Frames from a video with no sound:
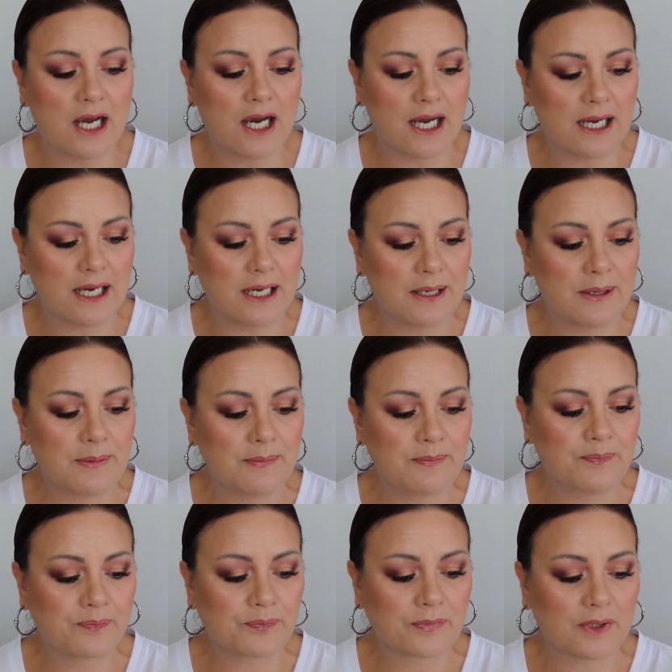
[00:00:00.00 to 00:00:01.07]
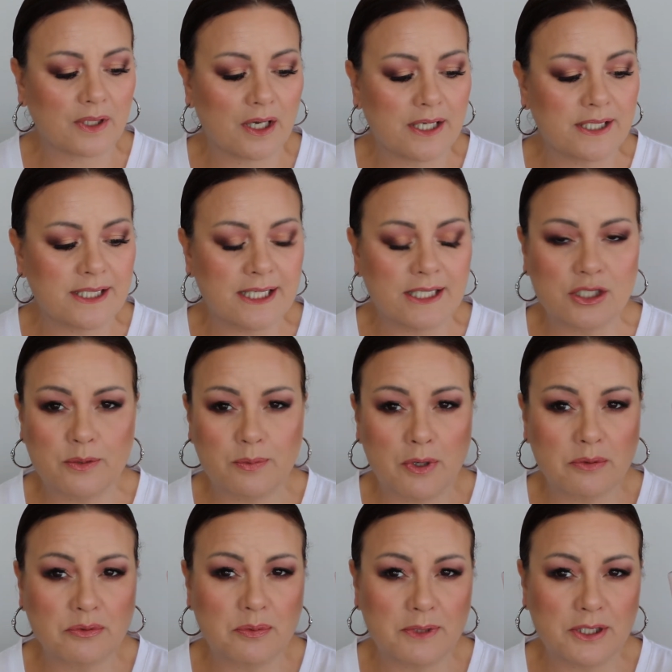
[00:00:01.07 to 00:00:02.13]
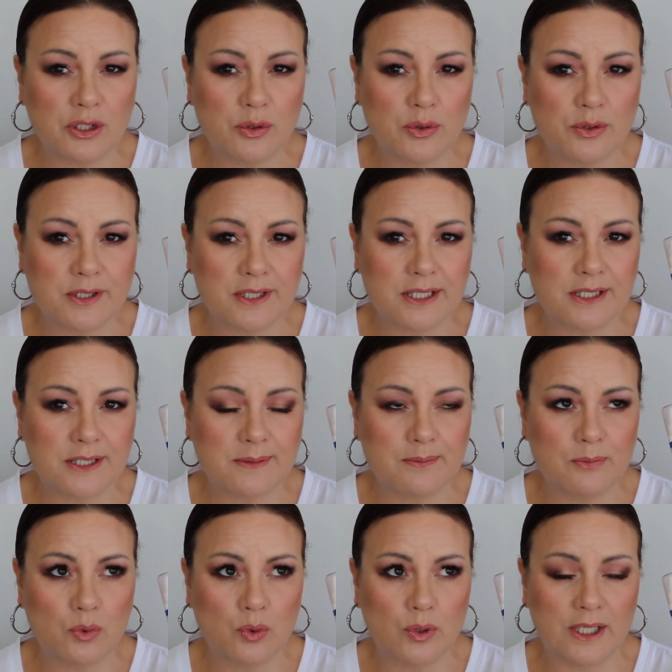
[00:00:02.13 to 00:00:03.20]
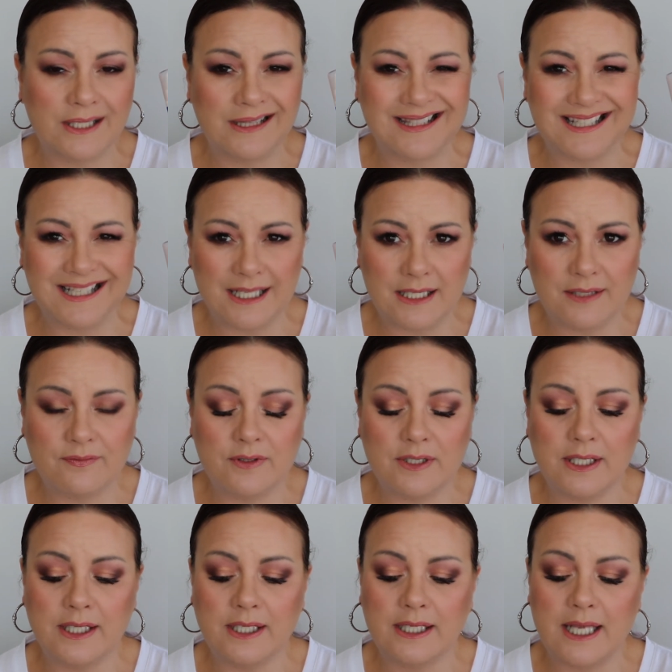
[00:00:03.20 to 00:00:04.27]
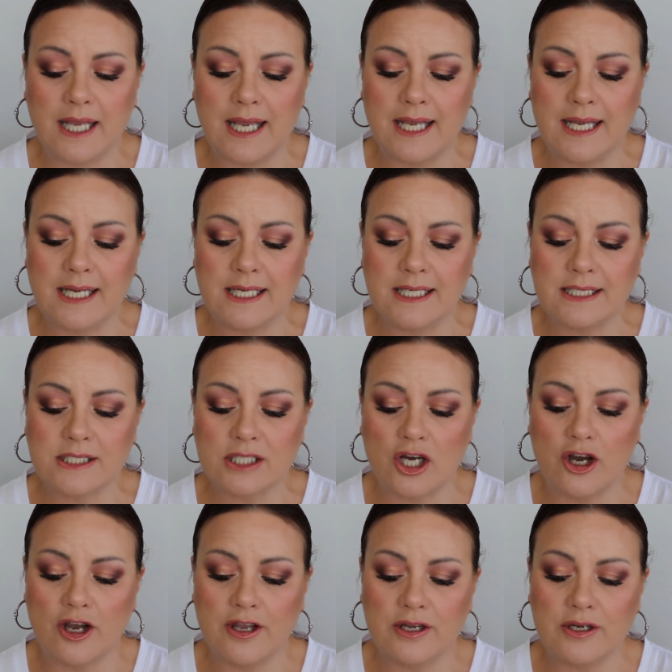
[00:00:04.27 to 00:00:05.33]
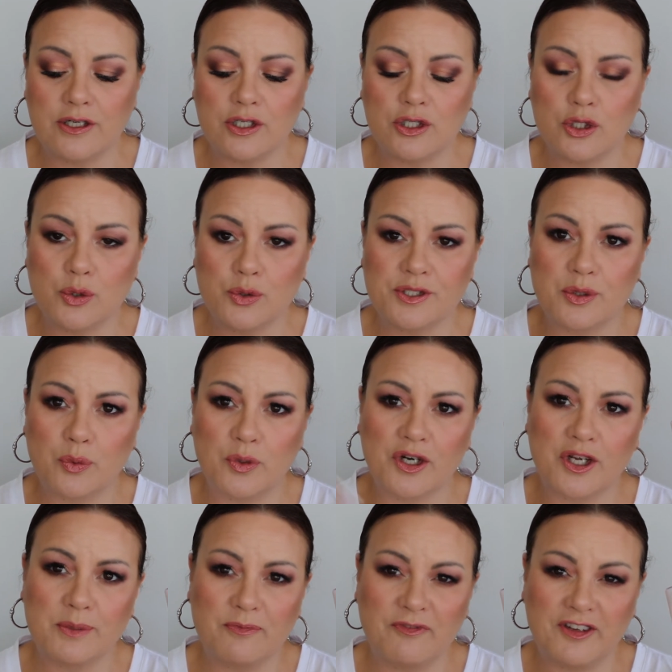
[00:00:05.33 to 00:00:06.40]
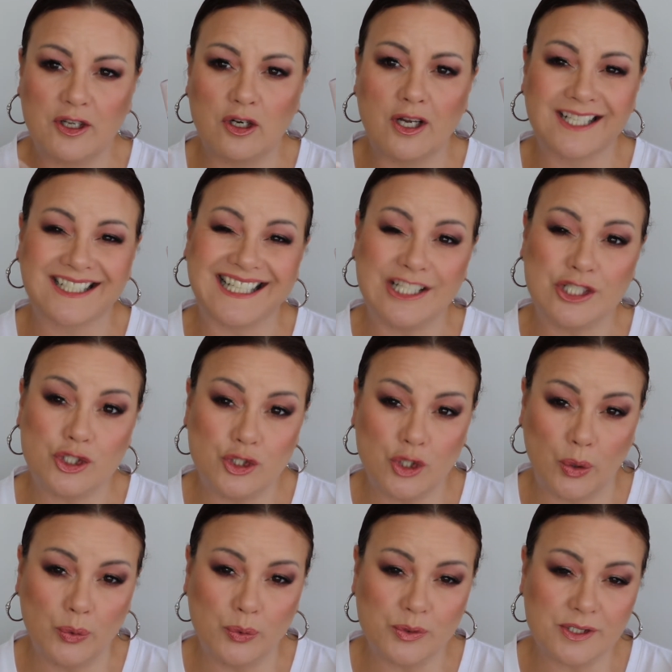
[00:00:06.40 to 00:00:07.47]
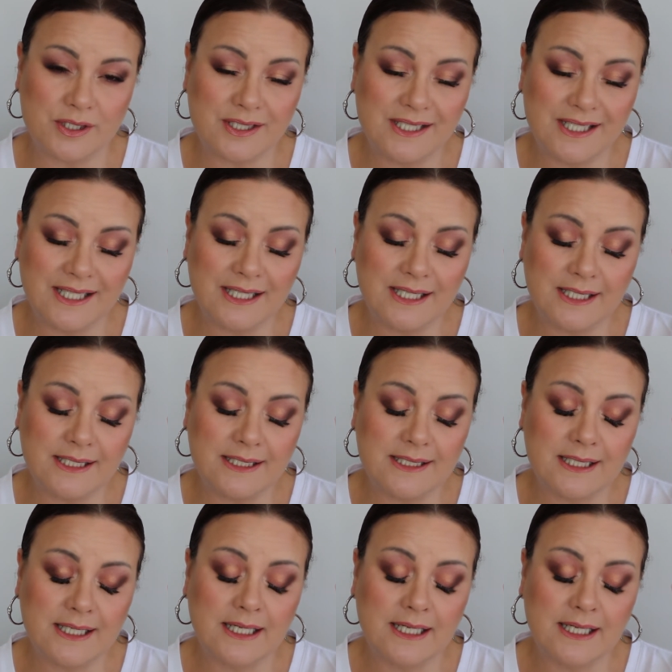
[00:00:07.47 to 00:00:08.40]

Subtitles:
I tend to probably use this more in the evening, and I use it when I feel like I don't need